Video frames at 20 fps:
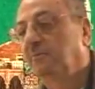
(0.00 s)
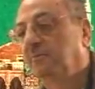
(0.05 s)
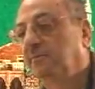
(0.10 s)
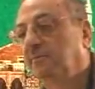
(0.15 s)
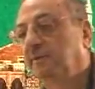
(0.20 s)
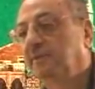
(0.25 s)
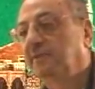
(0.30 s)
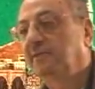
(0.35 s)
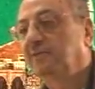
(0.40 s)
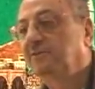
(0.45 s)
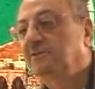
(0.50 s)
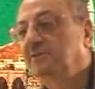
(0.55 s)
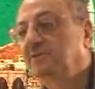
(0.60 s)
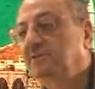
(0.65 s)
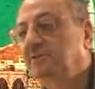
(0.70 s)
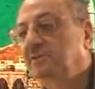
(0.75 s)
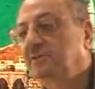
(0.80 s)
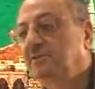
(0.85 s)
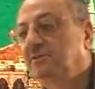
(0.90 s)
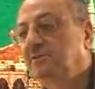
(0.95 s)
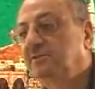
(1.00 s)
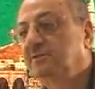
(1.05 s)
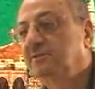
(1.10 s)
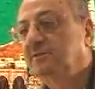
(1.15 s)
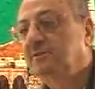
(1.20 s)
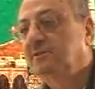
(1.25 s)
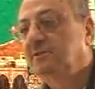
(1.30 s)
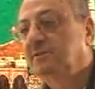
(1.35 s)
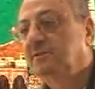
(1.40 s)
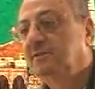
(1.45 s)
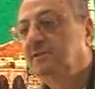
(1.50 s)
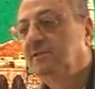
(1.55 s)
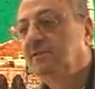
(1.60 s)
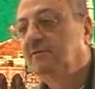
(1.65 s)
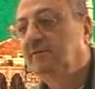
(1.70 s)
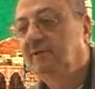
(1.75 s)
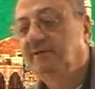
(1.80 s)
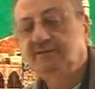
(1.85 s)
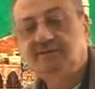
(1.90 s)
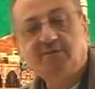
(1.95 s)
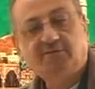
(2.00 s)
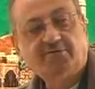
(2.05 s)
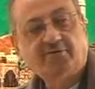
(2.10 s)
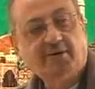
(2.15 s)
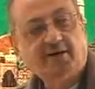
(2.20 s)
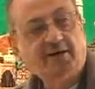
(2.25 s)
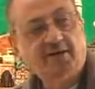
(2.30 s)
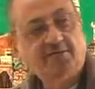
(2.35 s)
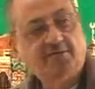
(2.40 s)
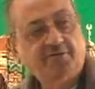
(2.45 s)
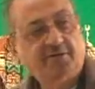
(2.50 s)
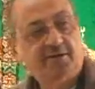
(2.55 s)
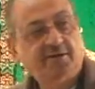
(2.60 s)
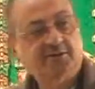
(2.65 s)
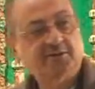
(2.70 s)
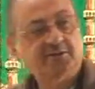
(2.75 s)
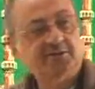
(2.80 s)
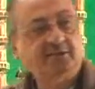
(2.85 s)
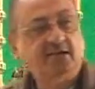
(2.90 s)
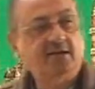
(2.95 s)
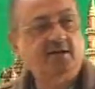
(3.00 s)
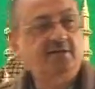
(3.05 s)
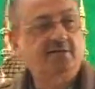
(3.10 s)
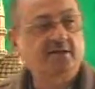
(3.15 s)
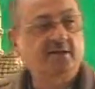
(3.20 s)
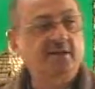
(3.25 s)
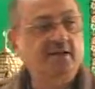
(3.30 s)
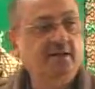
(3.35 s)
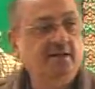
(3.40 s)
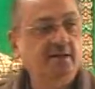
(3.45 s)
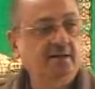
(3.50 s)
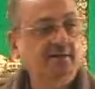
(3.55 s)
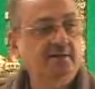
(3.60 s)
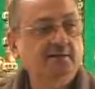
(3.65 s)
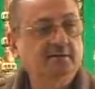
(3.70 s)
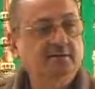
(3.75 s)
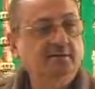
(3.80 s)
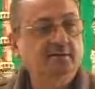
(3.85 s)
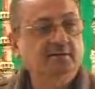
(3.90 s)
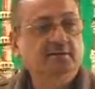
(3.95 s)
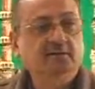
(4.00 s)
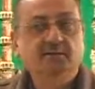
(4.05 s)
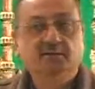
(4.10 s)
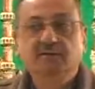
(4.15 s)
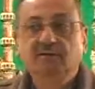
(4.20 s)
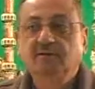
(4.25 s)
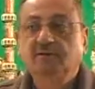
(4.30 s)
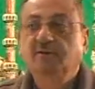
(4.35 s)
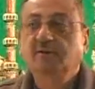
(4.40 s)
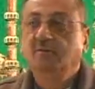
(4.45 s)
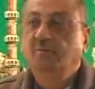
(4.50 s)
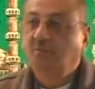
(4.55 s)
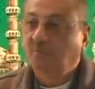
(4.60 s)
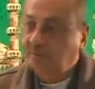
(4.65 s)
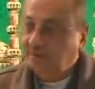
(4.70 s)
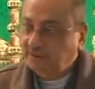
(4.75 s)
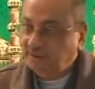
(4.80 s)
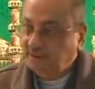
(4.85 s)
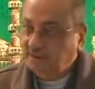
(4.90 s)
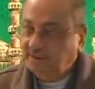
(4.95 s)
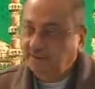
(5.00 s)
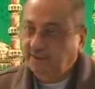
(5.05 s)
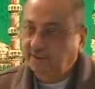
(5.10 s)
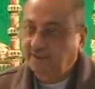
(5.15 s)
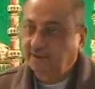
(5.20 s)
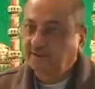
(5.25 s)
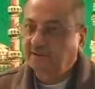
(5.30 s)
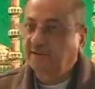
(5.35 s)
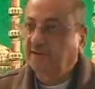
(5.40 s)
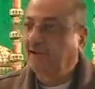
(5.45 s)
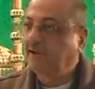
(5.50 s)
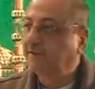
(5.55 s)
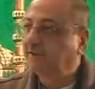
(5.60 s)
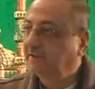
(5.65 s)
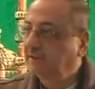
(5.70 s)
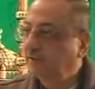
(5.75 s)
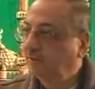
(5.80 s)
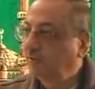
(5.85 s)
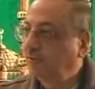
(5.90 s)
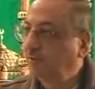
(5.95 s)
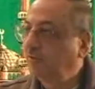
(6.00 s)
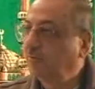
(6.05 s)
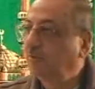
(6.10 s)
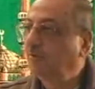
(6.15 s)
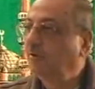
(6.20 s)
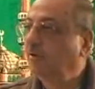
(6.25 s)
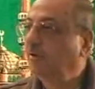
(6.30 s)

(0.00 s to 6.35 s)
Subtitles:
brothers and sisters, where is the file for istazana? Mustatir, taqdiruhu,